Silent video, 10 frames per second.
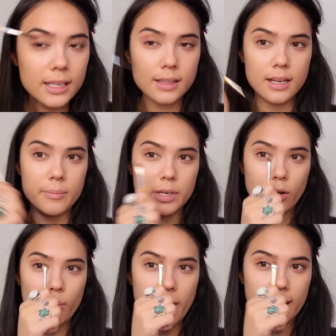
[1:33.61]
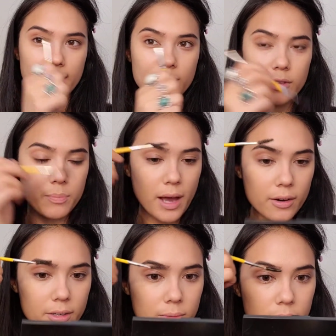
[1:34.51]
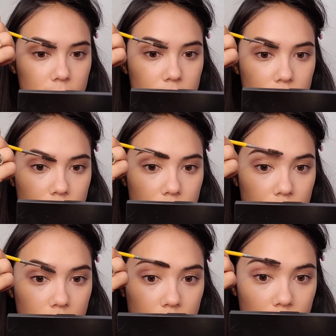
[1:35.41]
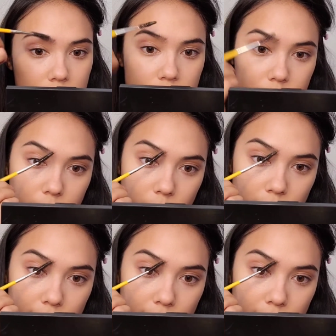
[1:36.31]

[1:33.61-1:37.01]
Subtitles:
and then I'm gonna go back in with powder where it'll look a little bit more